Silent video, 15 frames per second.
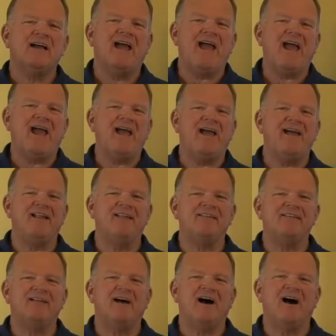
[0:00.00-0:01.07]

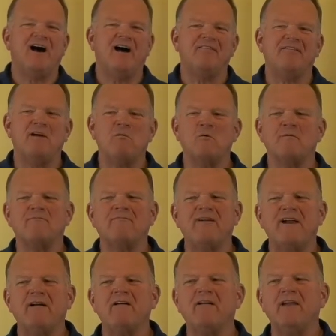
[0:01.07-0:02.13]
and uh, they were
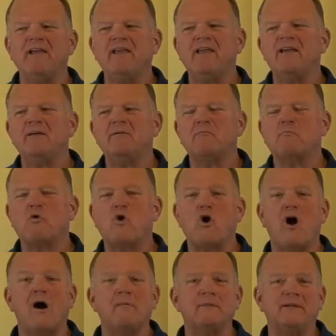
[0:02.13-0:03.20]
very
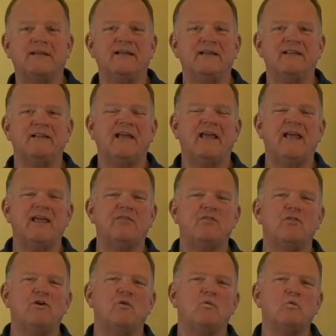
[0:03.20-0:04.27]
prominent
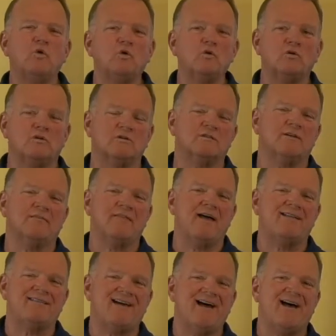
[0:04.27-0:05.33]
in the rulers of
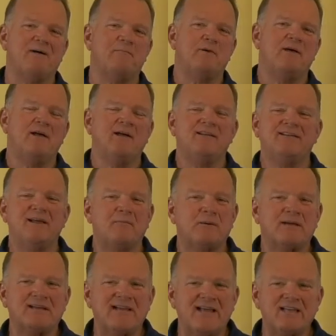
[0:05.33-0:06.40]
that time.
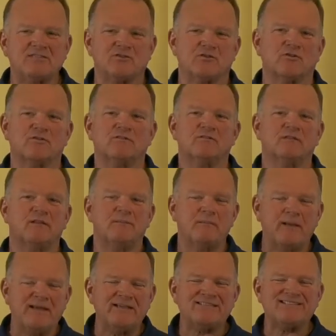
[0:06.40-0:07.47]
Nebuchadnezzar,
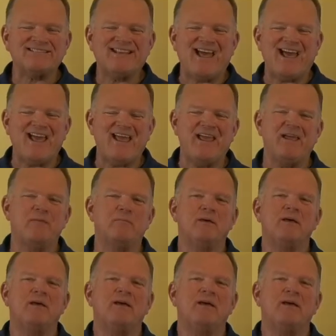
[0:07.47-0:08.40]
his name